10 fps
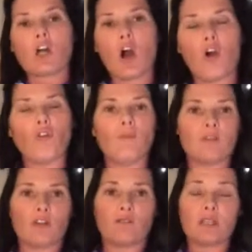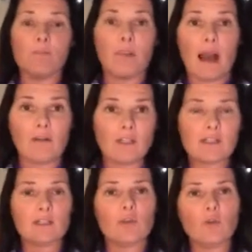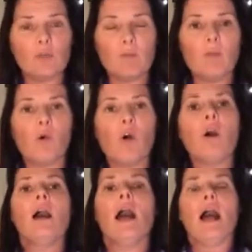to hold themselves in balance a little bit more.